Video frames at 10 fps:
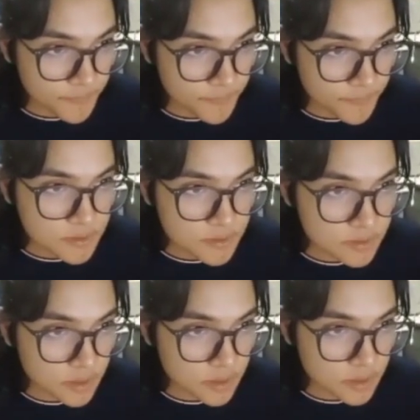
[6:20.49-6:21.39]
So it's
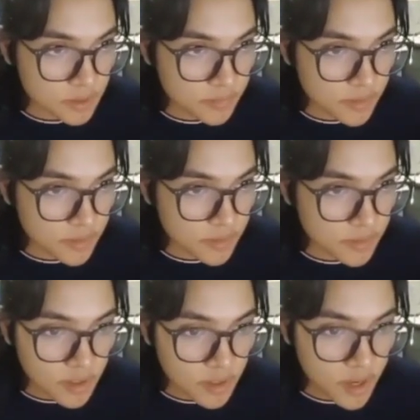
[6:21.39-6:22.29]
gonna be having
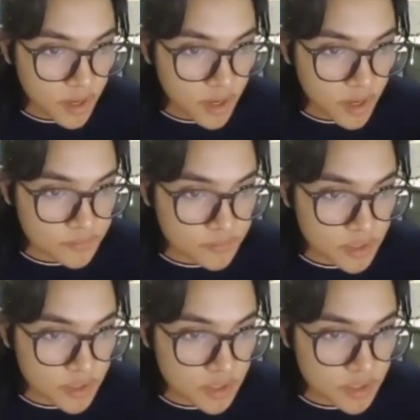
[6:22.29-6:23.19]
A plus
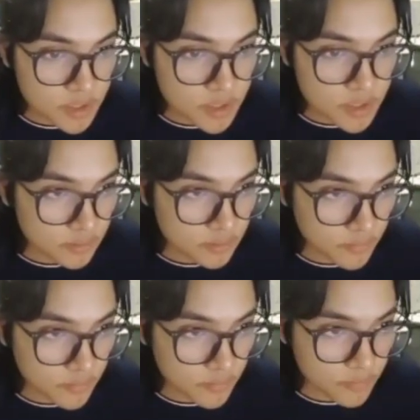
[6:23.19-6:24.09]
B
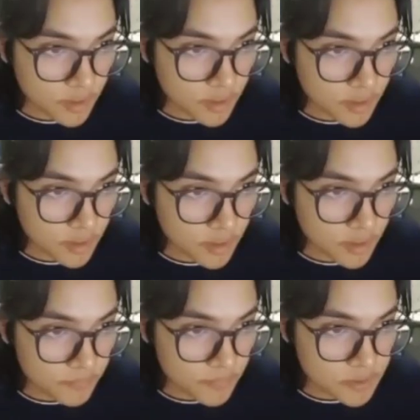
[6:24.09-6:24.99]
A
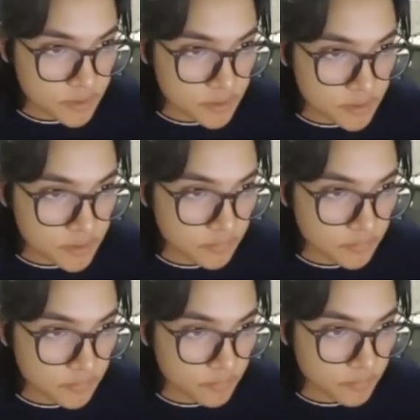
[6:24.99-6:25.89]
plus B
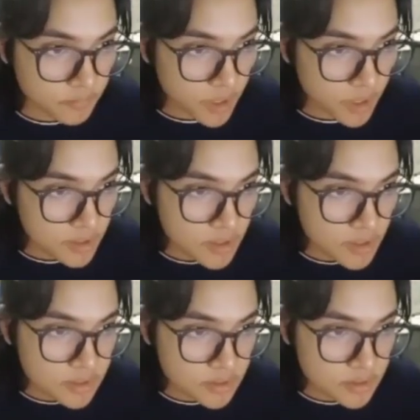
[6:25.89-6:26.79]
divided by
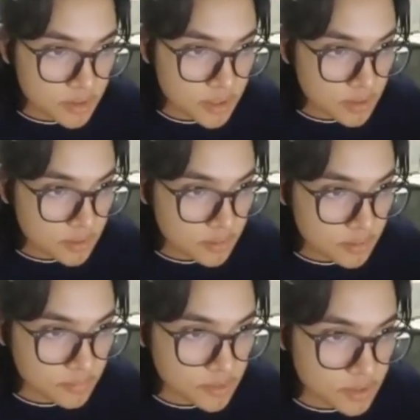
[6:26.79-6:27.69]
C
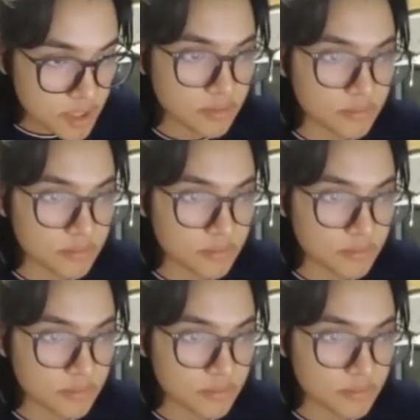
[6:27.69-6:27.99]
times D.